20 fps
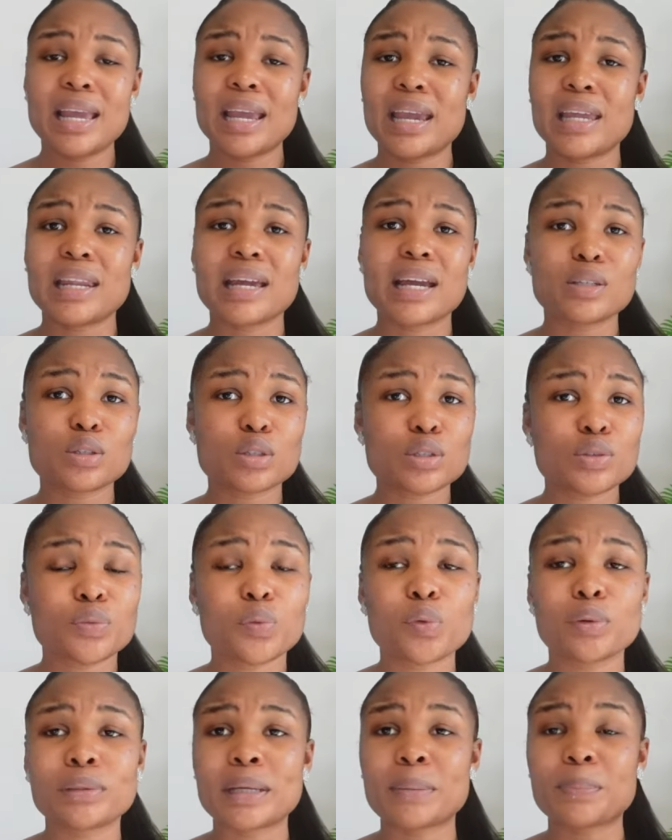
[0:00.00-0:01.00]
and I just
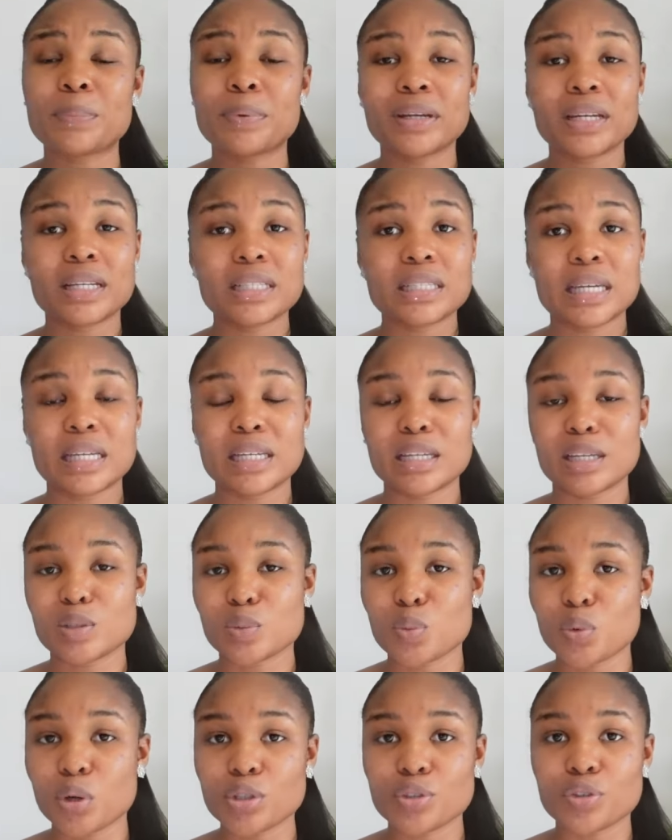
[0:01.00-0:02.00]
fold and put it in
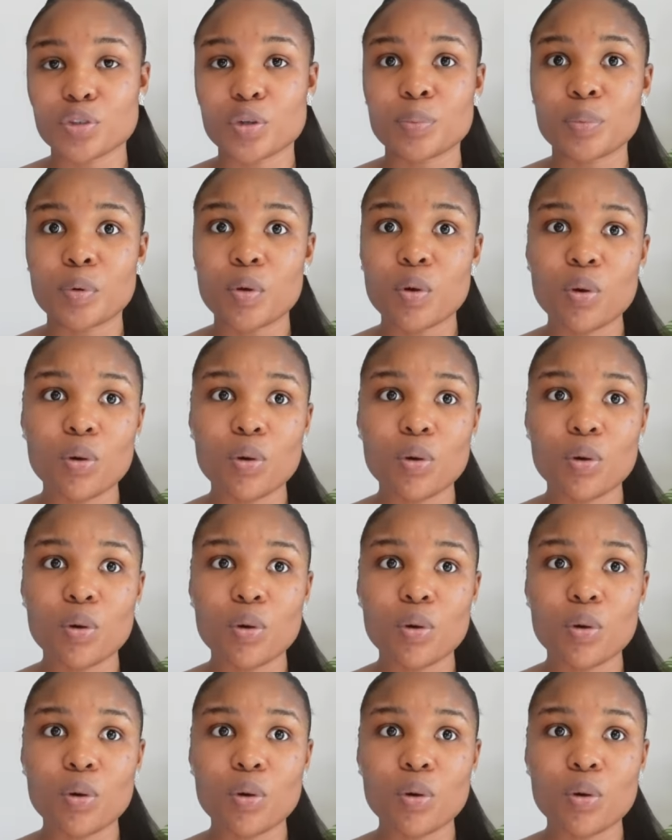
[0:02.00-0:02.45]
his wardrobe,